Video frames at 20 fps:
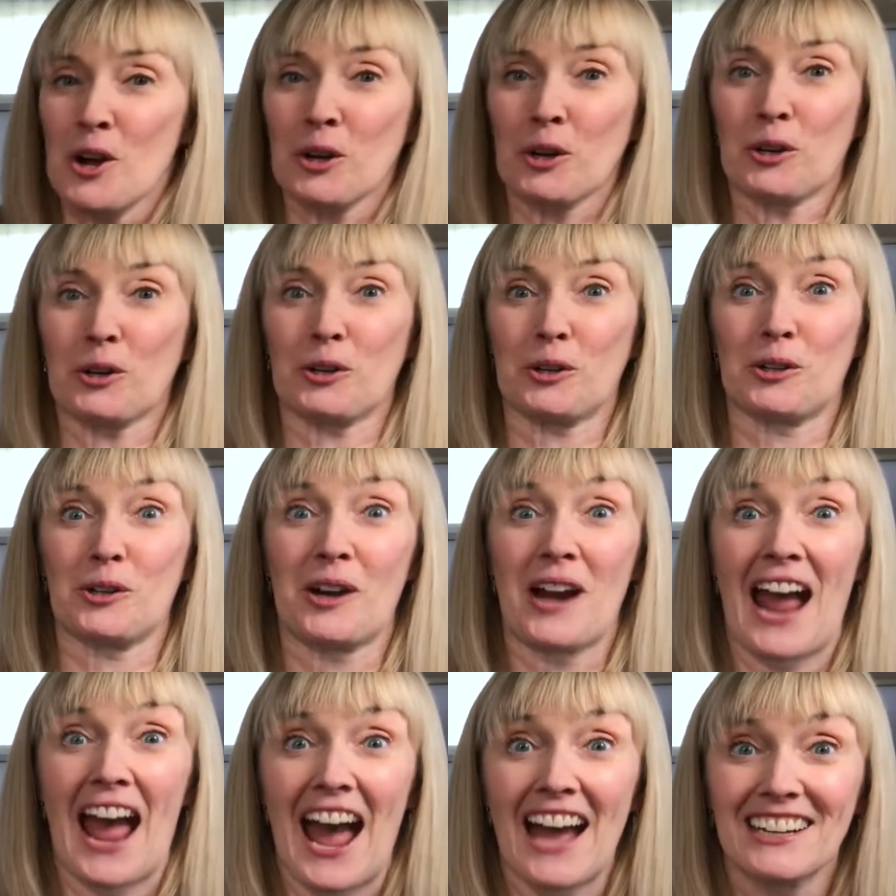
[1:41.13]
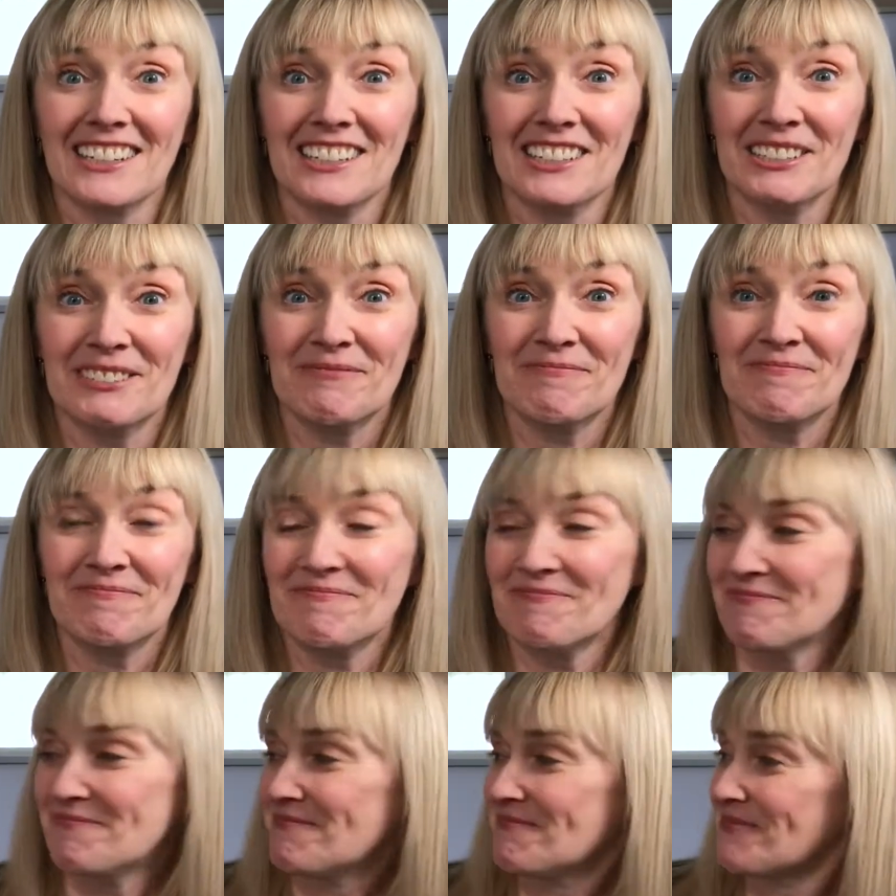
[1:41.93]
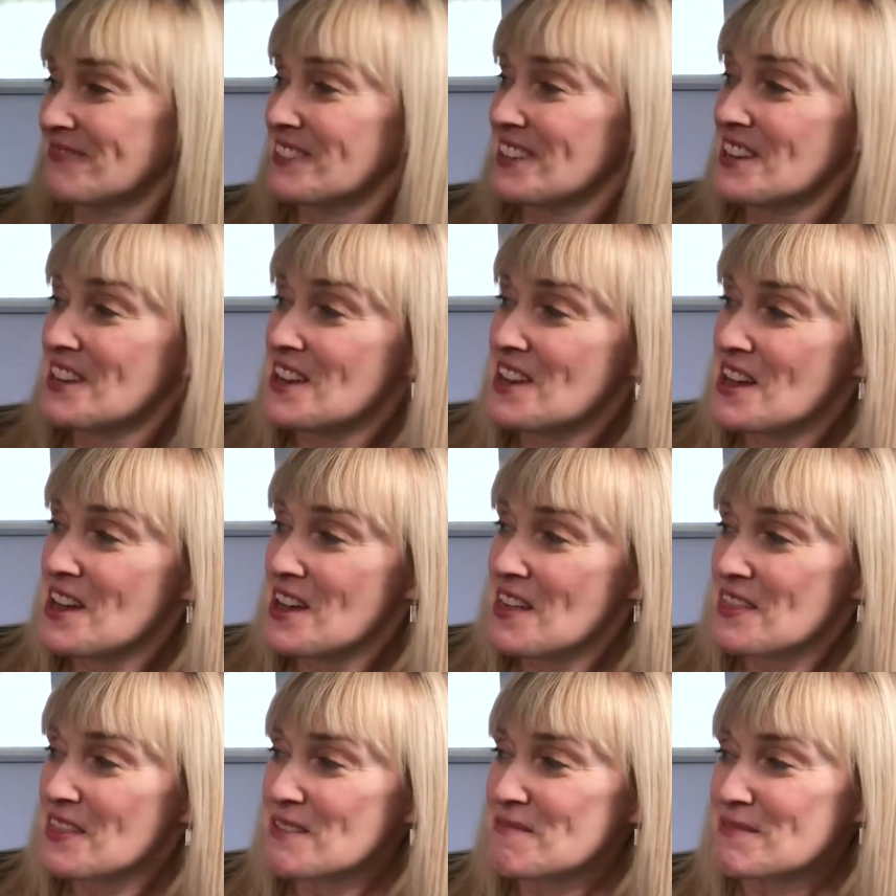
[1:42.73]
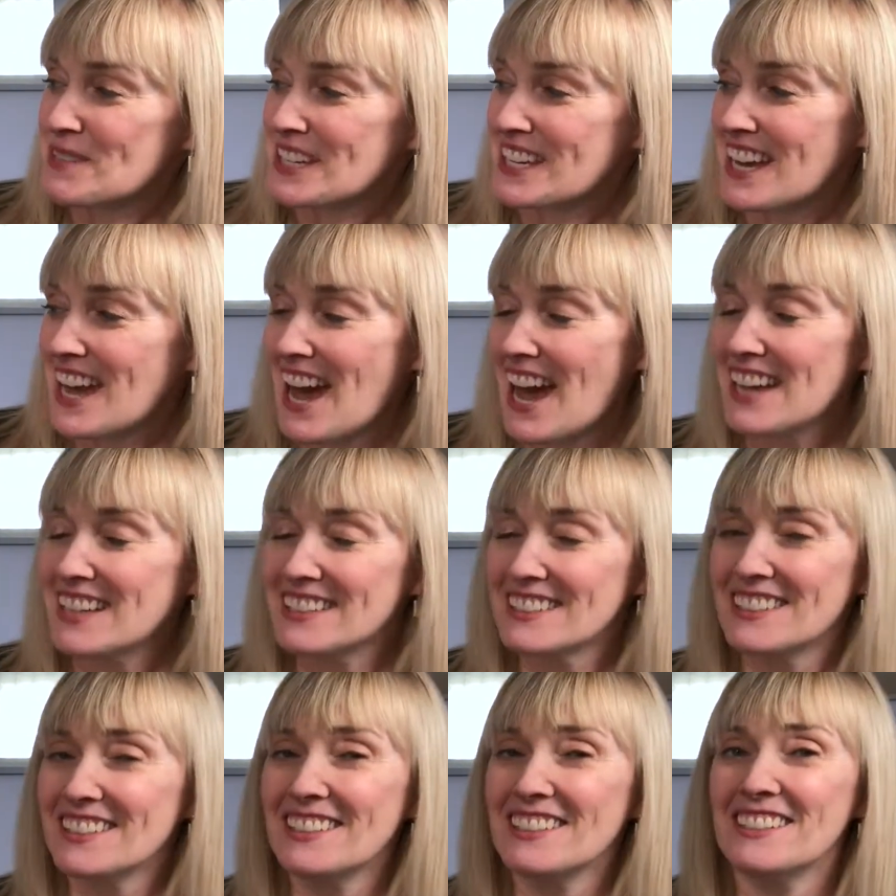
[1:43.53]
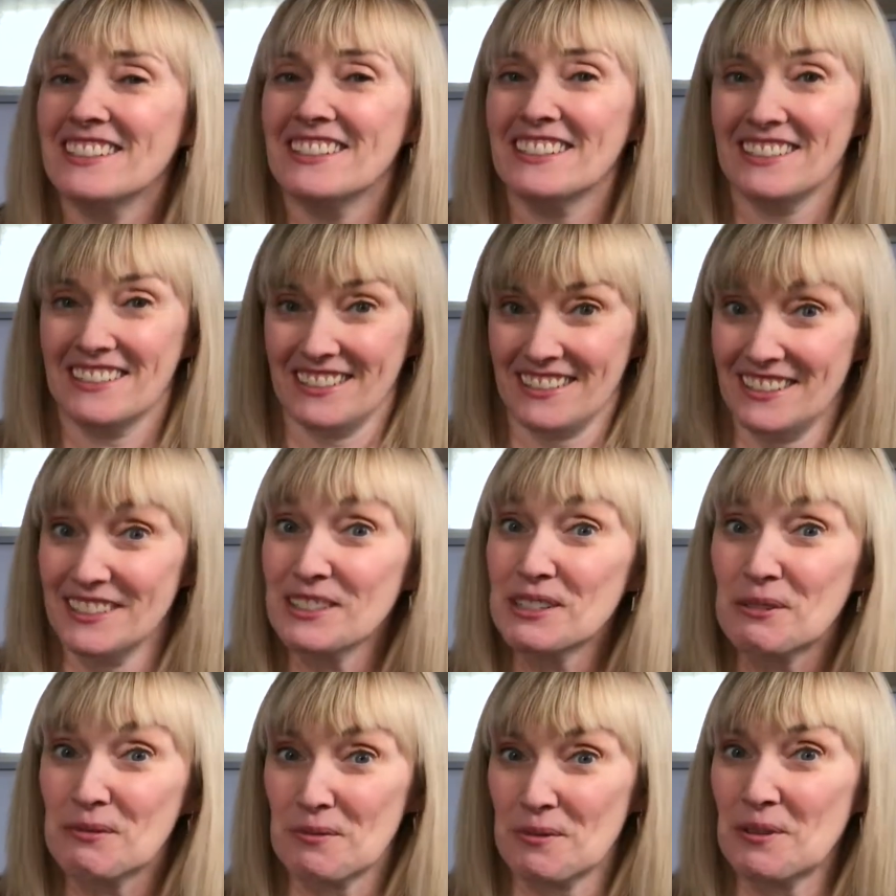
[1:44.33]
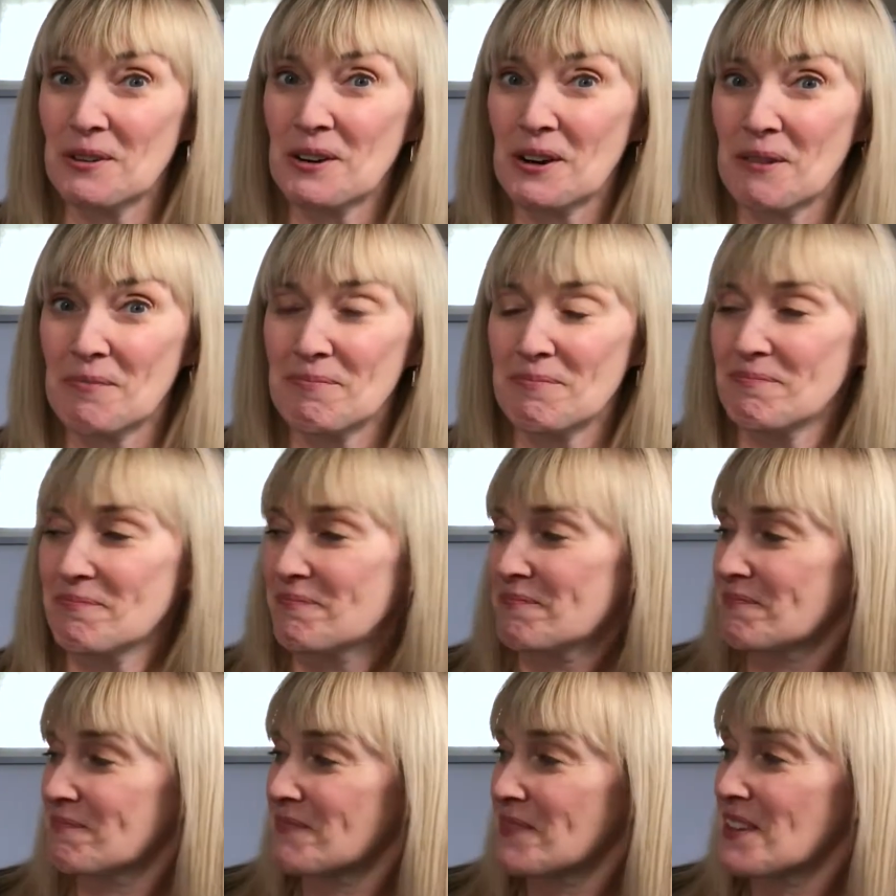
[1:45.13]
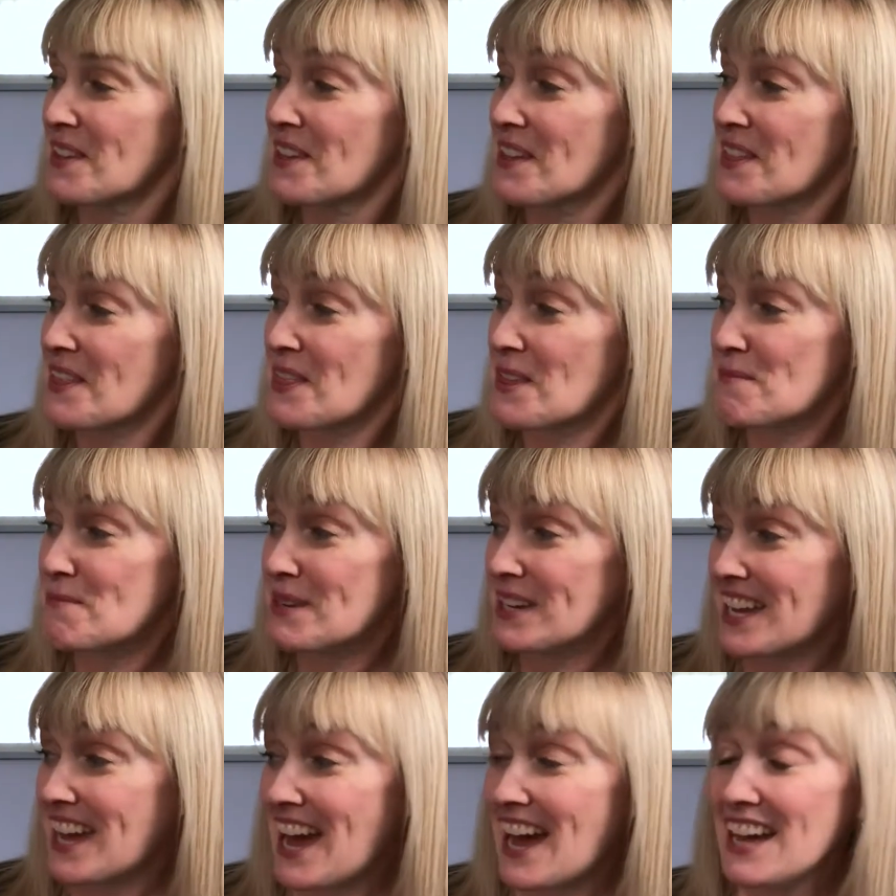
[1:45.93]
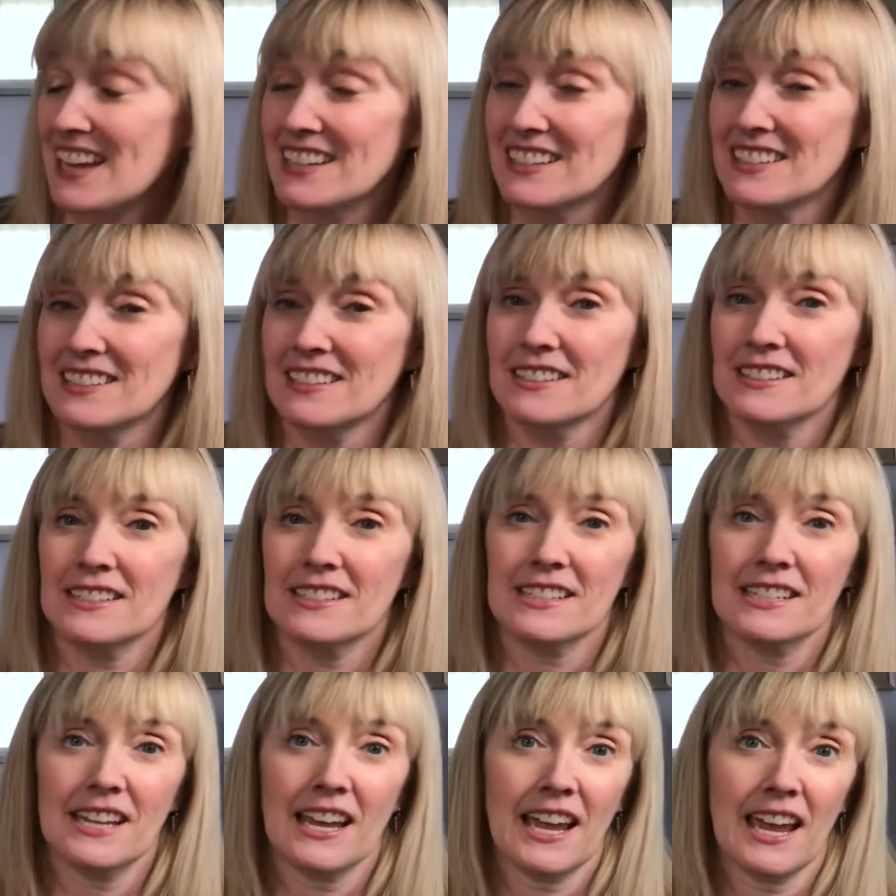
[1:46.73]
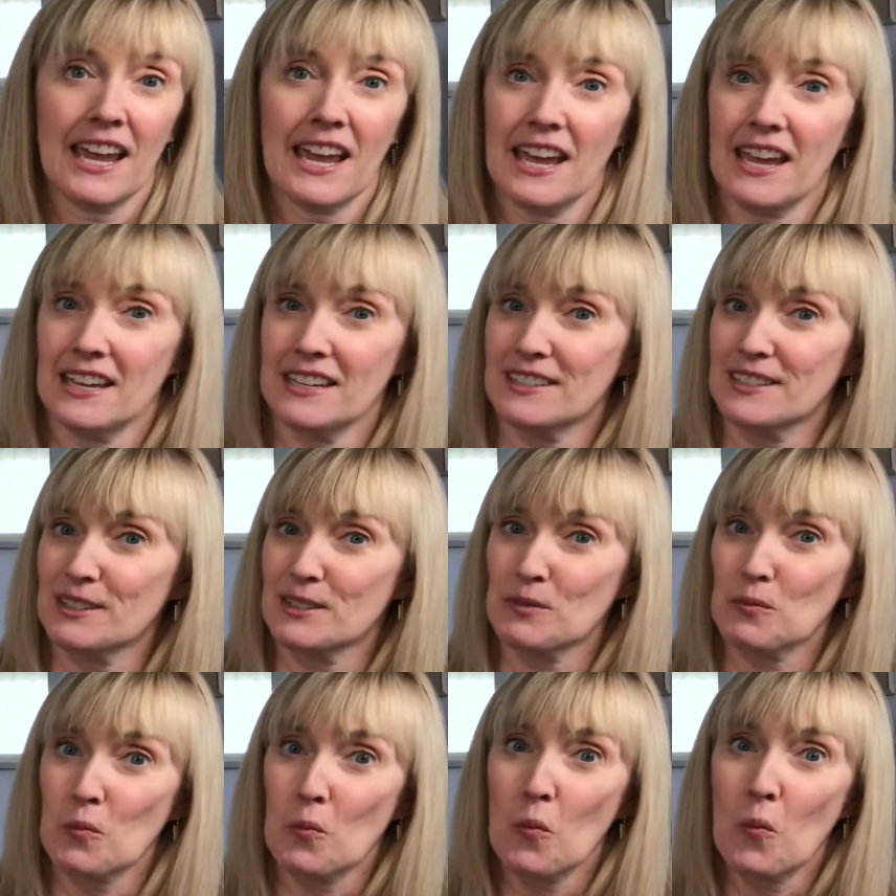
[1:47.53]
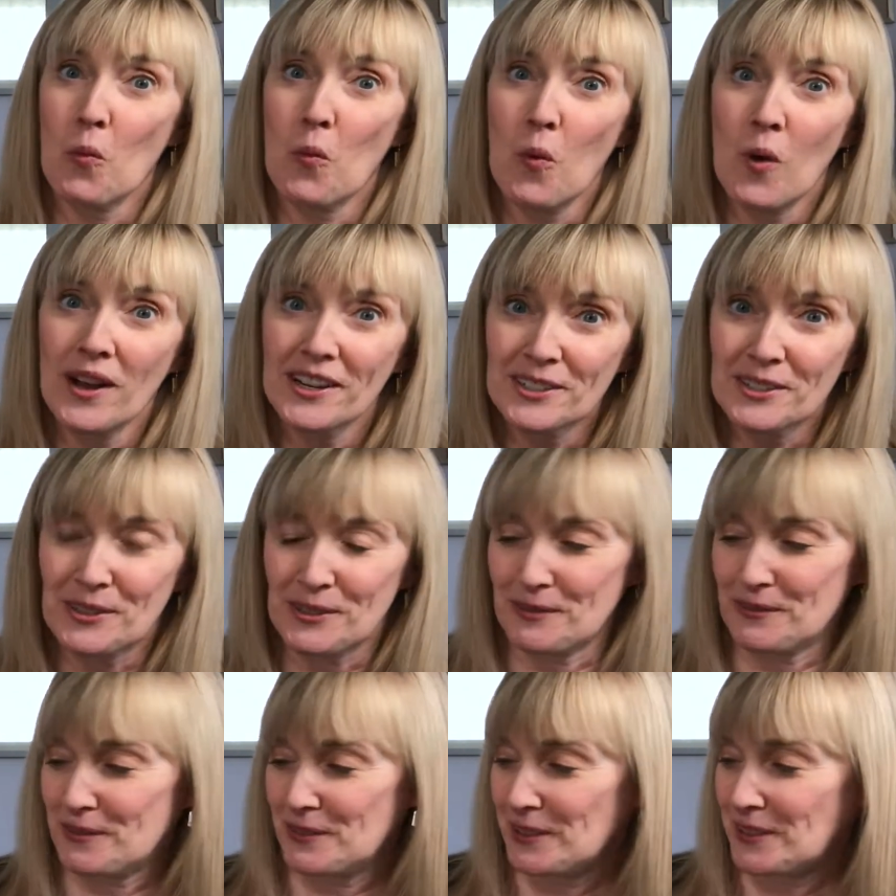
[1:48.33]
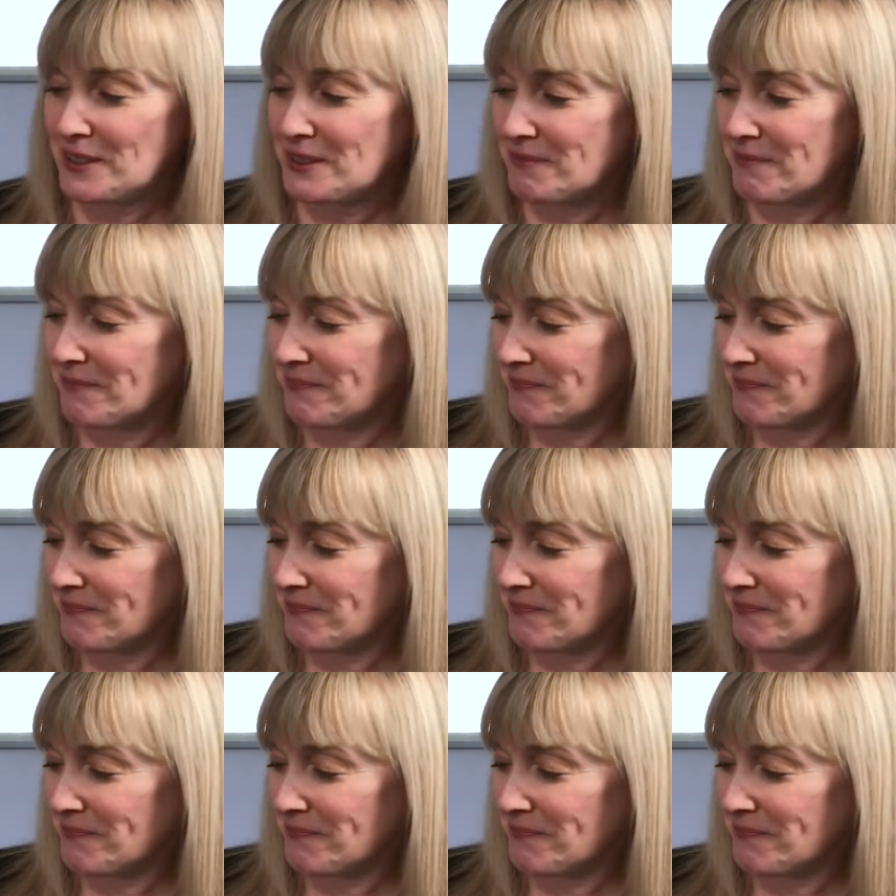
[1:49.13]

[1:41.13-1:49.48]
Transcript: Crack! The baguette is warm. The baguette tastes wonderful.